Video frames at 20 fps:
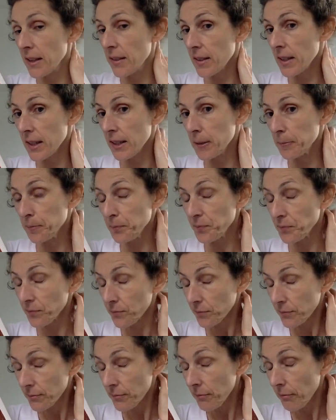in
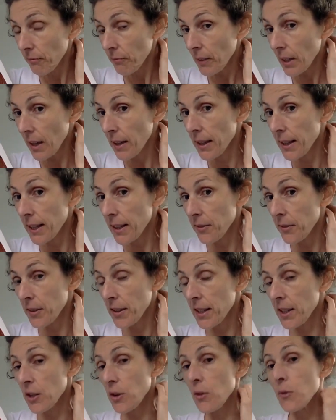
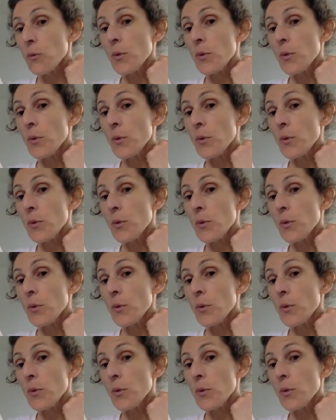the